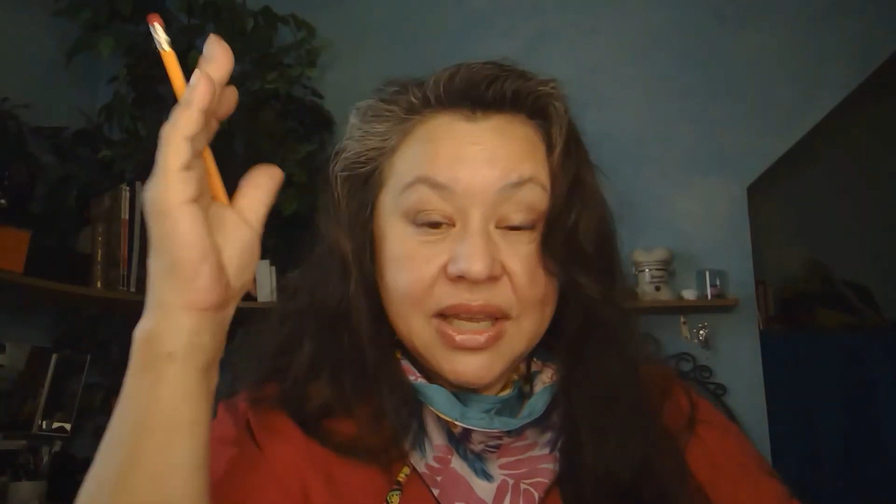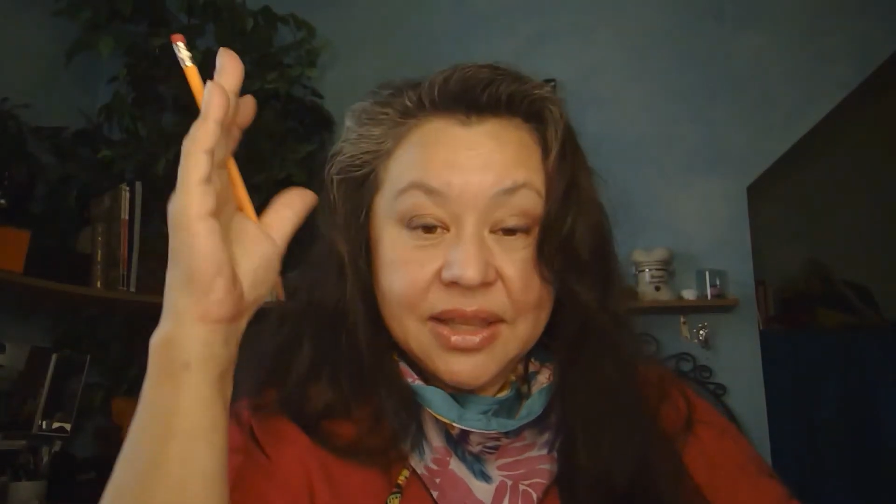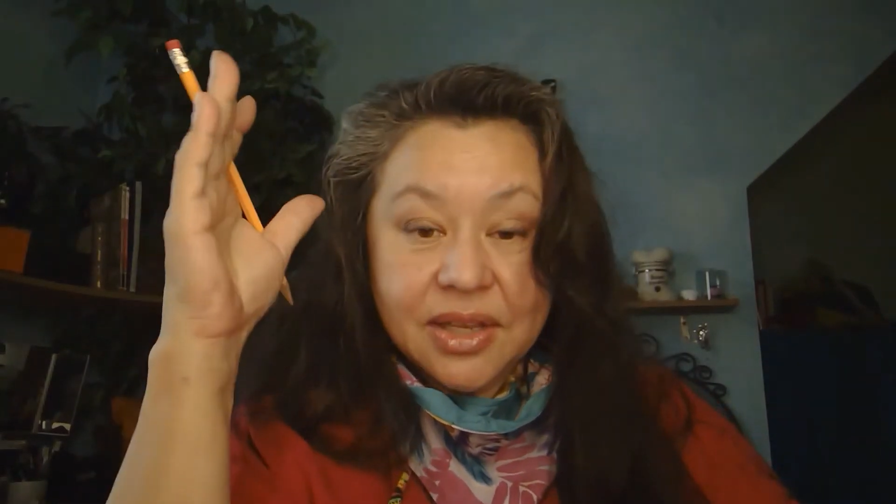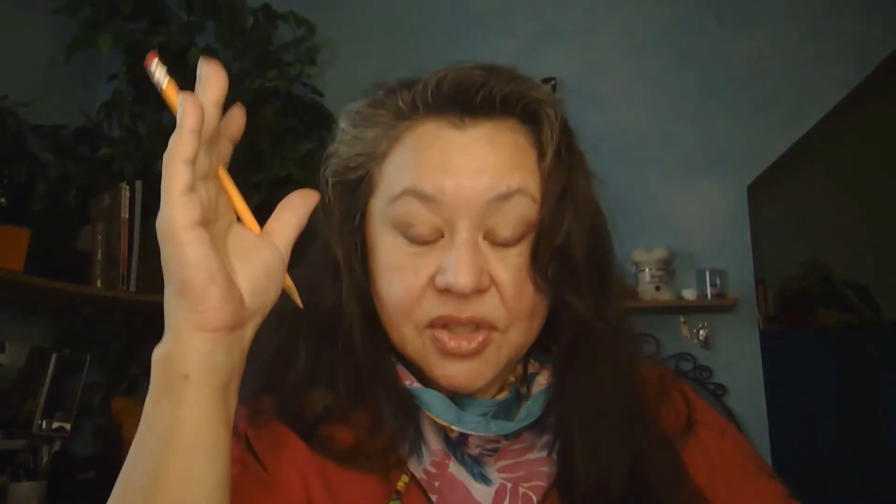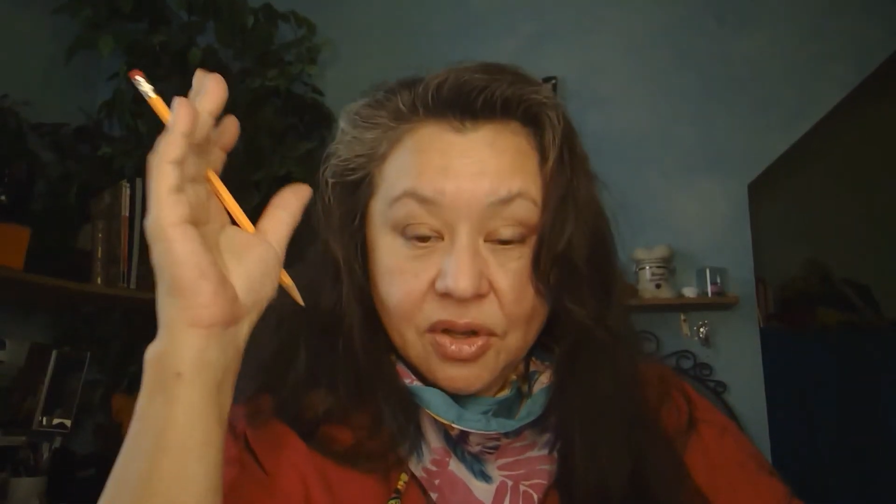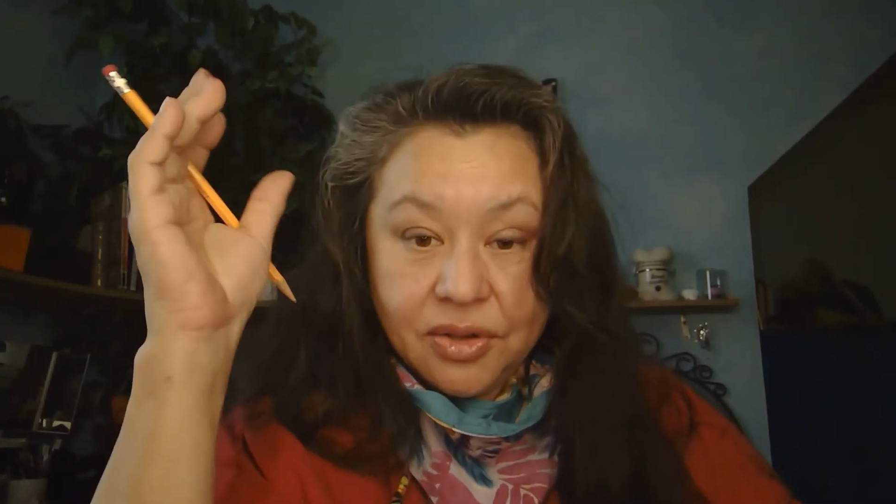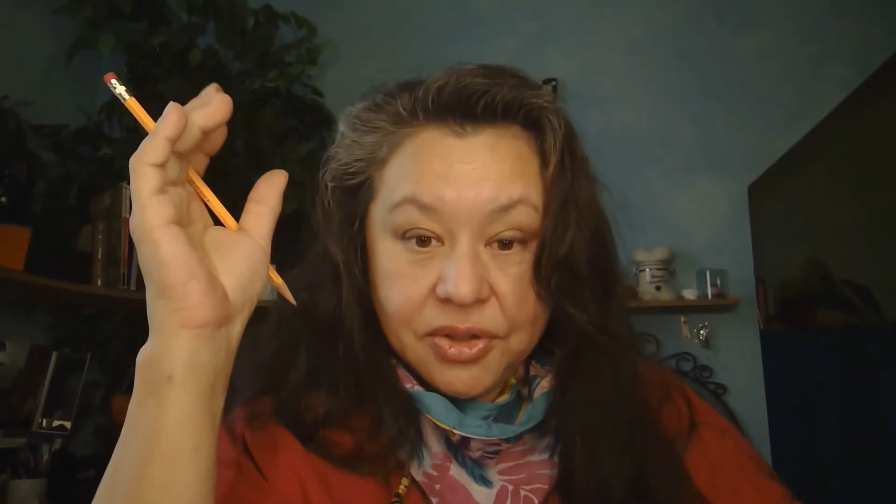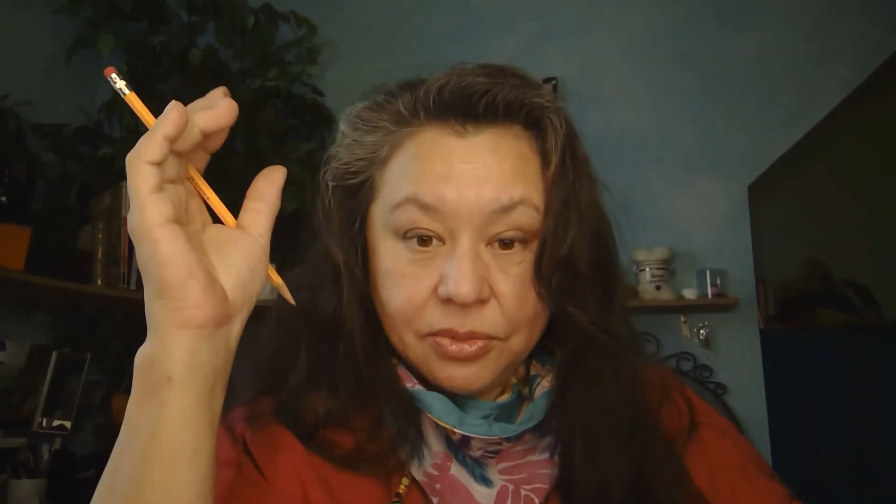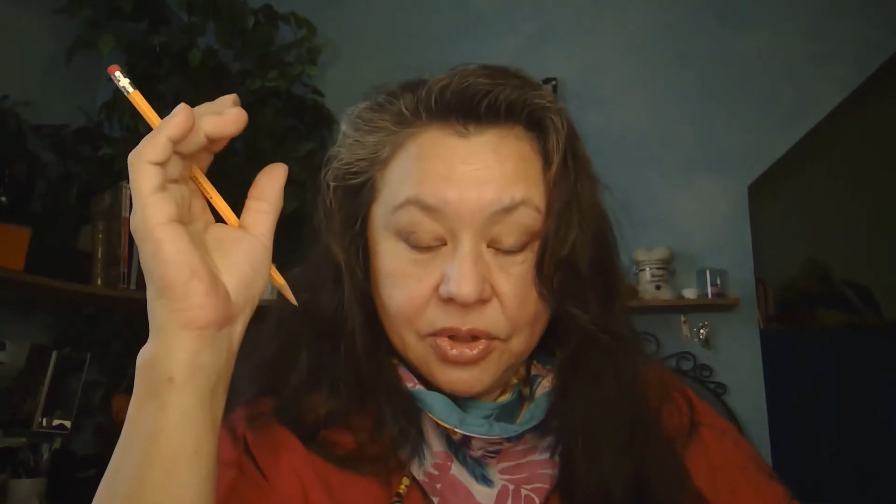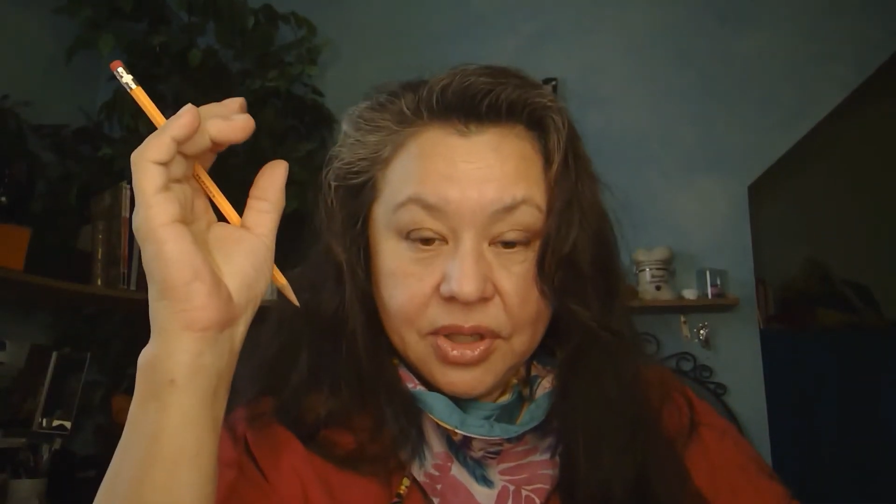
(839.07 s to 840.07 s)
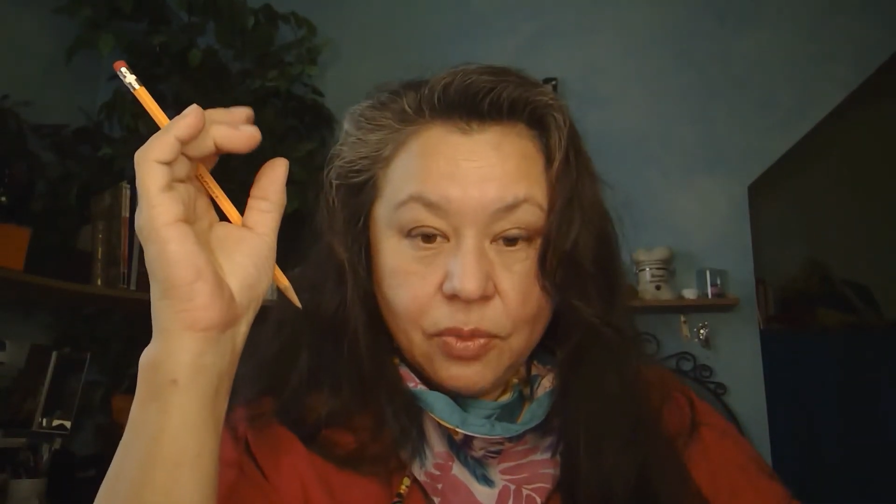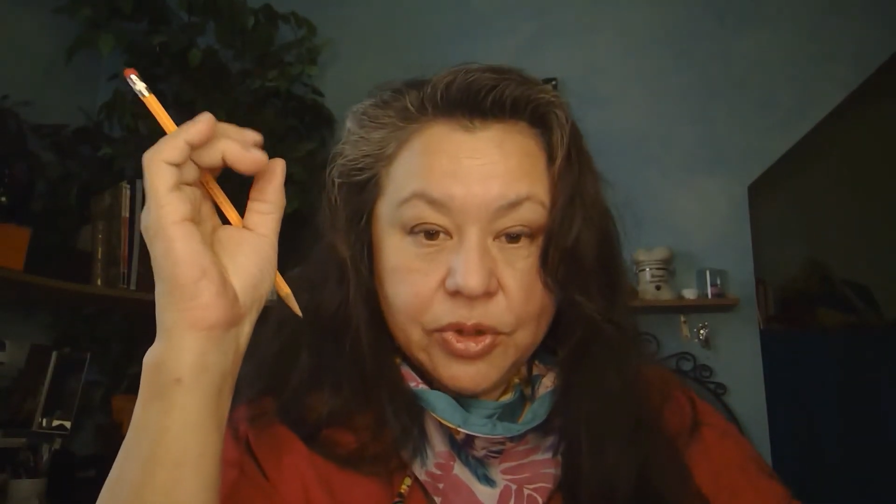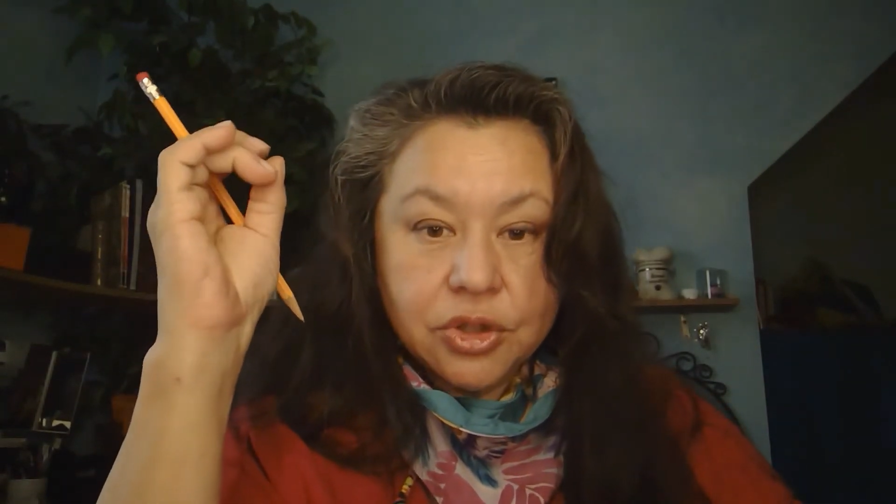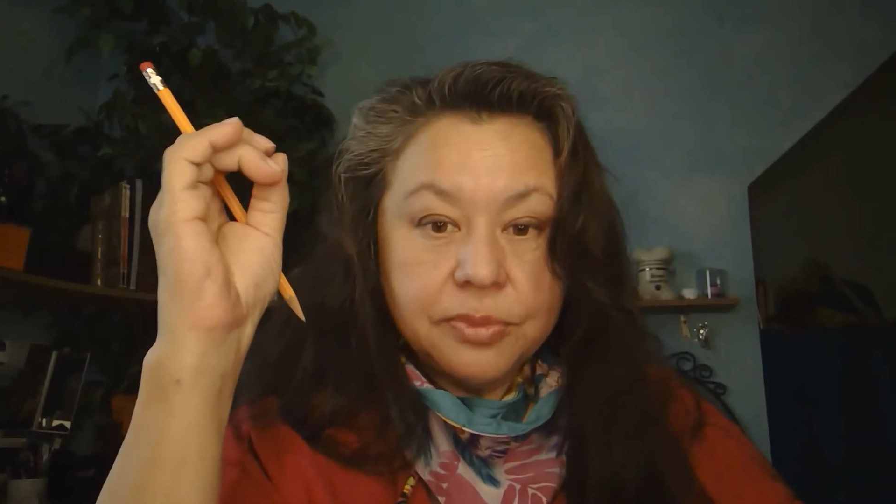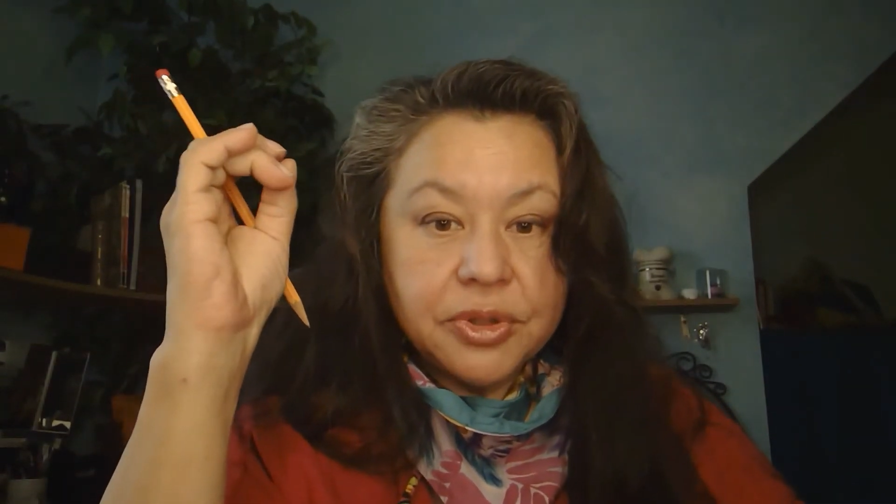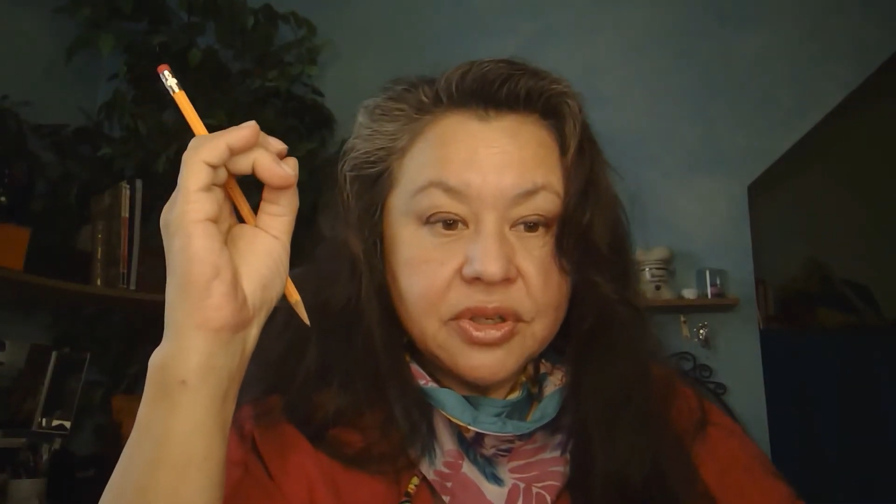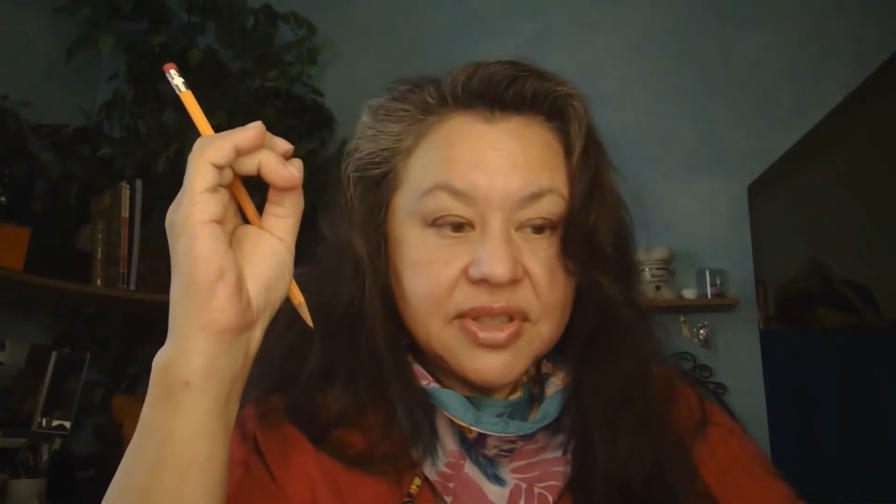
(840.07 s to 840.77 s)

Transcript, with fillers: also look at where Jupiter and Saturn